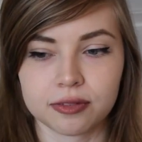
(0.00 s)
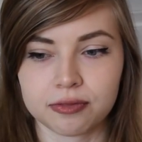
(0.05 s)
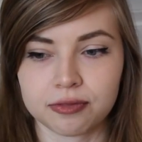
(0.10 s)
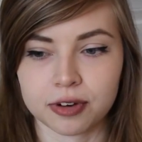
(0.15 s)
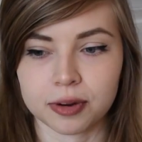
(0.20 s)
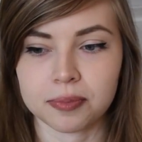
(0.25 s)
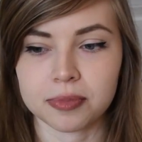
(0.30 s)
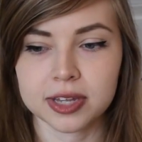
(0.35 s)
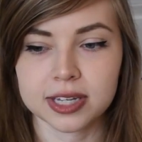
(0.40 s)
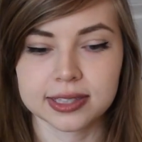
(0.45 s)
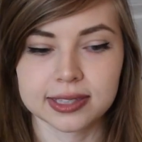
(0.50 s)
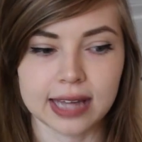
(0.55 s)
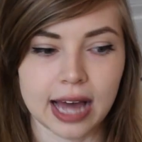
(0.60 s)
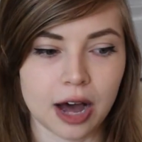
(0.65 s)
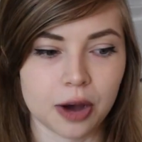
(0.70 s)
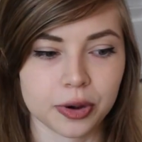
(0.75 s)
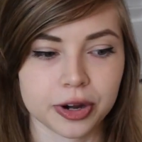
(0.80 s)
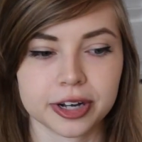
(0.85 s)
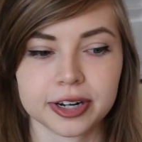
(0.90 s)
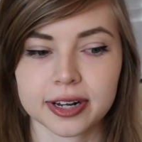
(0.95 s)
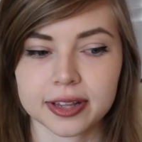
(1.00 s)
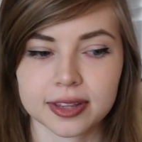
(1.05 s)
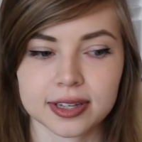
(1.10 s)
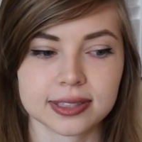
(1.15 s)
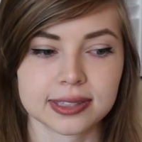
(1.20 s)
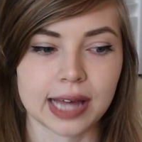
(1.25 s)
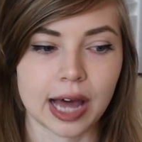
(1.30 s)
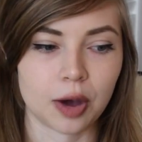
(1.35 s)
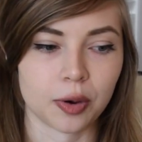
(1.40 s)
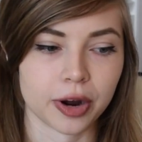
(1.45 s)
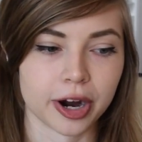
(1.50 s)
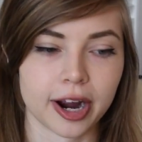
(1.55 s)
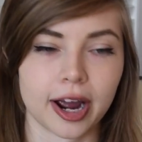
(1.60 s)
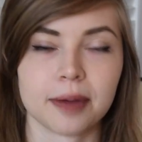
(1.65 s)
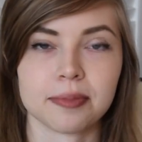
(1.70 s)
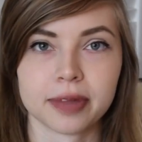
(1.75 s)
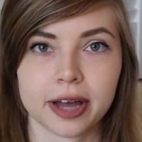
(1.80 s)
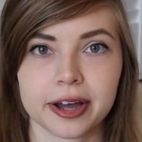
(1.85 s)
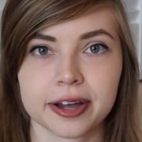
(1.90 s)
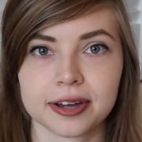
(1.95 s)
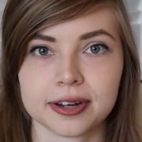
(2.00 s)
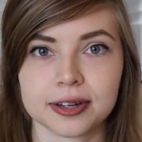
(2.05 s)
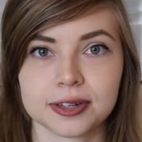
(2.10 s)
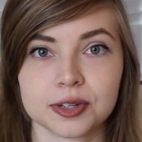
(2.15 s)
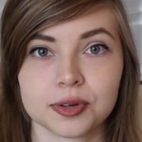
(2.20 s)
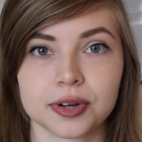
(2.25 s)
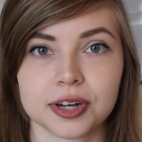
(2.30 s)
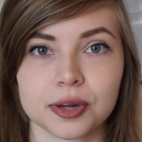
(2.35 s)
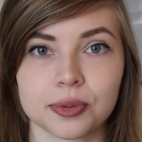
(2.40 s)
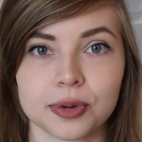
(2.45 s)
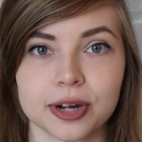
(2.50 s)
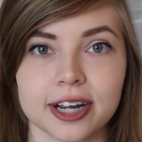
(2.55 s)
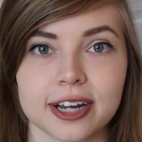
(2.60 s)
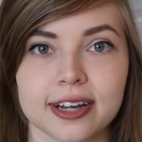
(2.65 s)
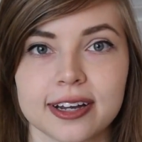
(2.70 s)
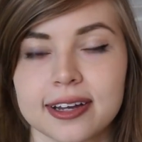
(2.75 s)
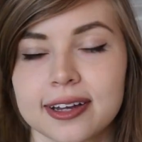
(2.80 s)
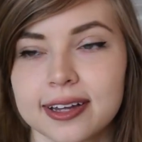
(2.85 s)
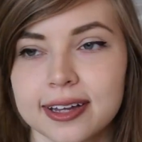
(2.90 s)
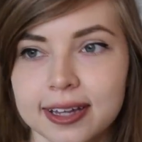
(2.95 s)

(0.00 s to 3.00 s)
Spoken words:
from this hour to this hour I'm not going to do any work